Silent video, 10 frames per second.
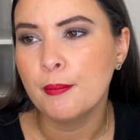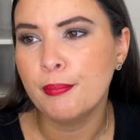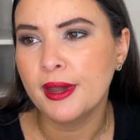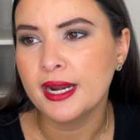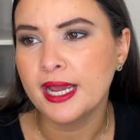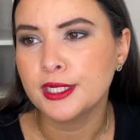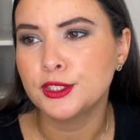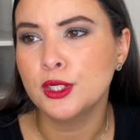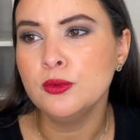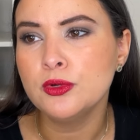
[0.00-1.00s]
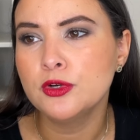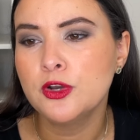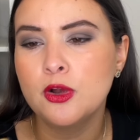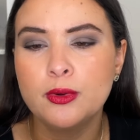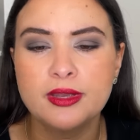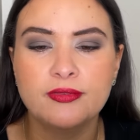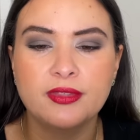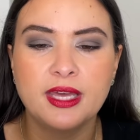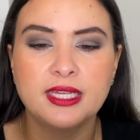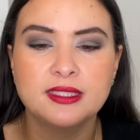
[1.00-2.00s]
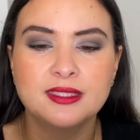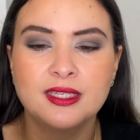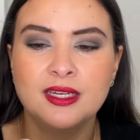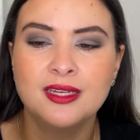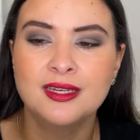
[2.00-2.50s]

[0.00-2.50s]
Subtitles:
But I don't know if that's